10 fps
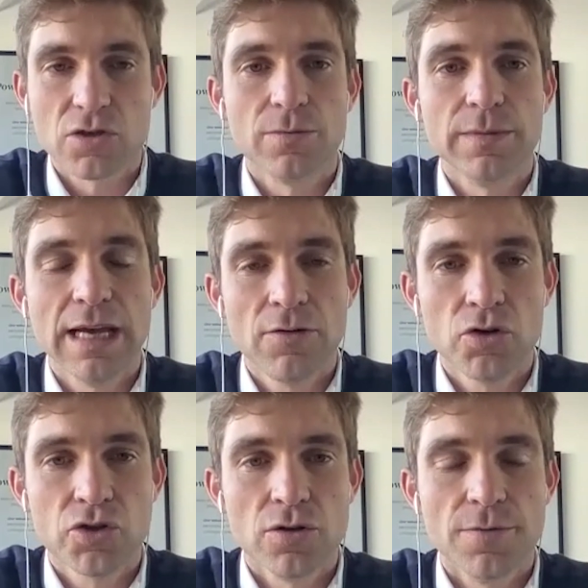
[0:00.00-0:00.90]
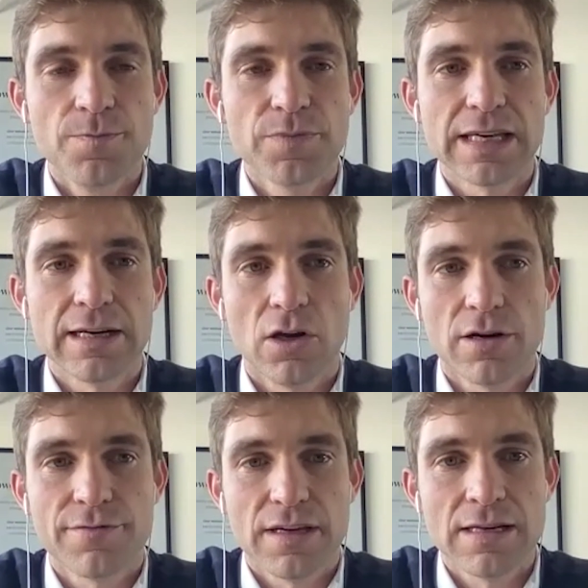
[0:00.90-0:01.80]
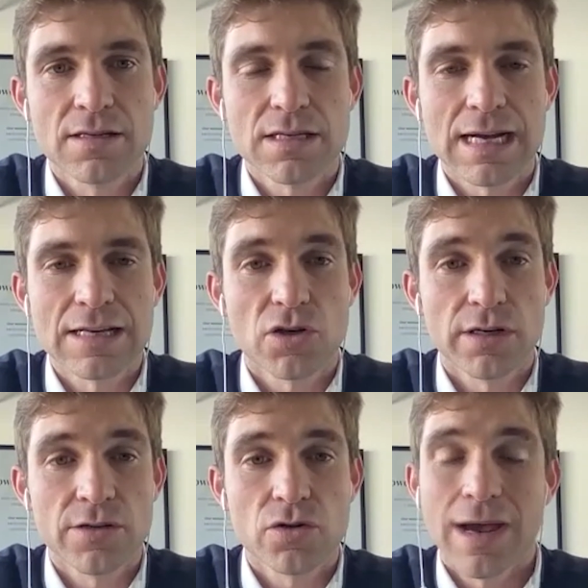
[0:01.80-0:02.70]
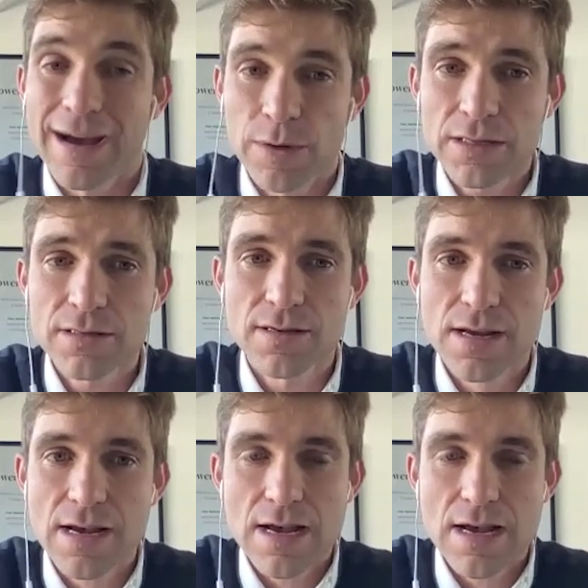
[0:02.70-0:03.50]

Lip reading: you'll be able to get a lot of insight into habits.